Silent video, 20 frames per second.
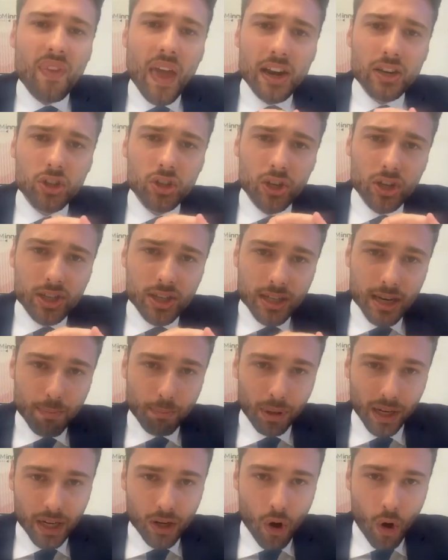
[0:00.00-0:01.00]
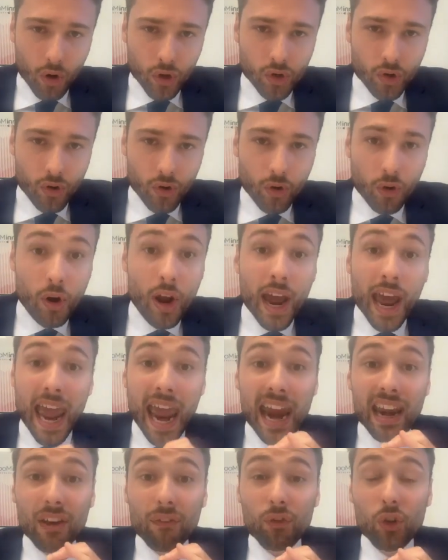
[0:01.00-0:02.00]
That's just simply not true.
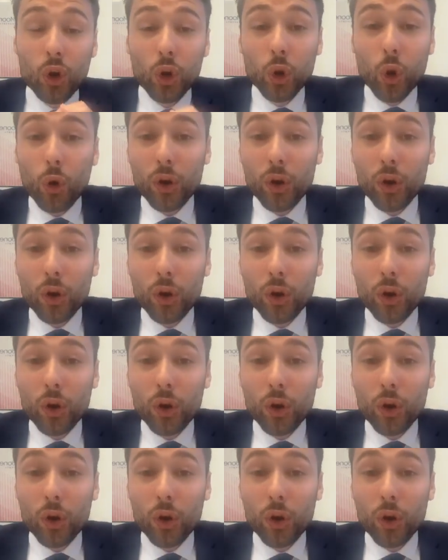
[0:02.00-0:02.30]
And if you